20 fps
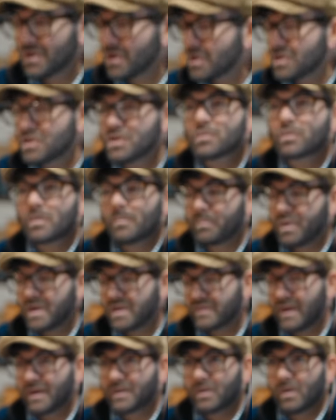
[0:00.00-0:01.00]
Well, you're a
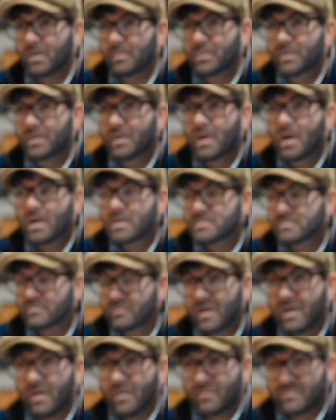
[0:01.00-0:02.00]
very tall man,
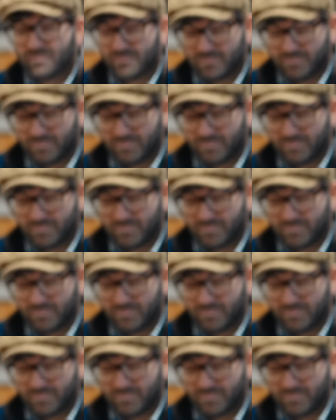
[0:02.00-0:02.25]
apparently.